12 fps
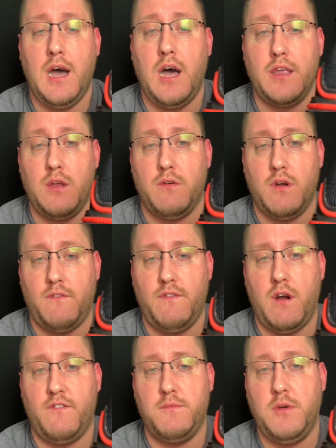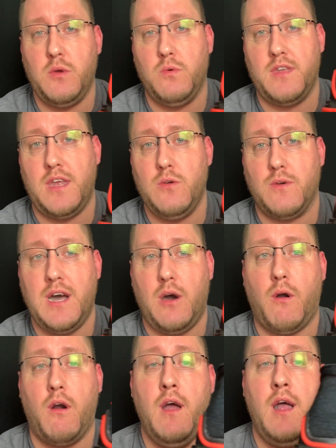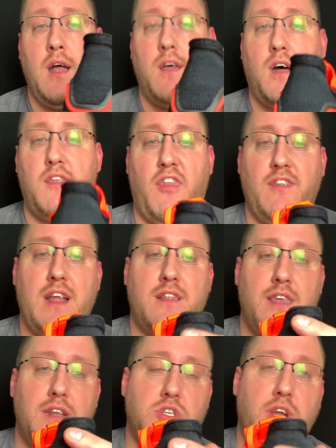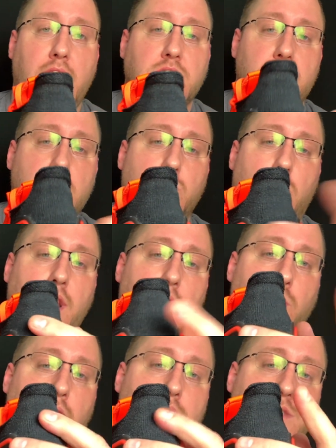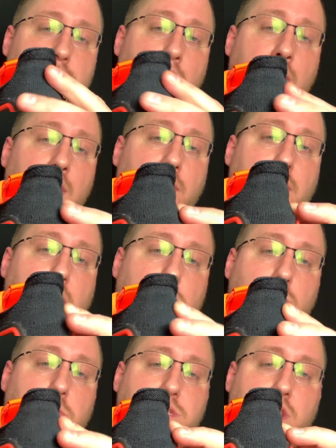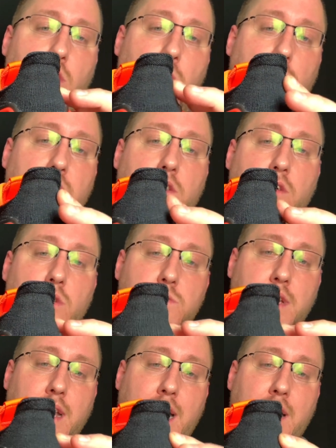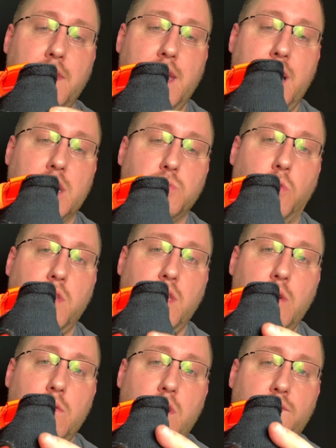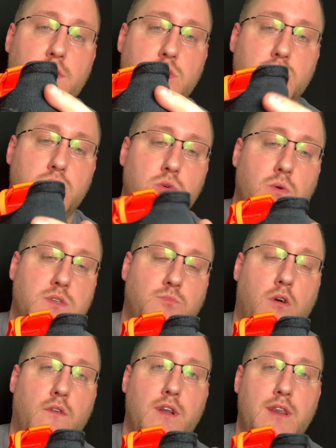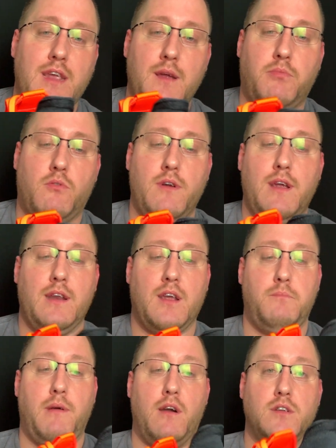you're very familiar with the heel counter. The thing that did change on the 20 was the actual material that they're using on the actual heel of the shoe. It's more of a neoprene compared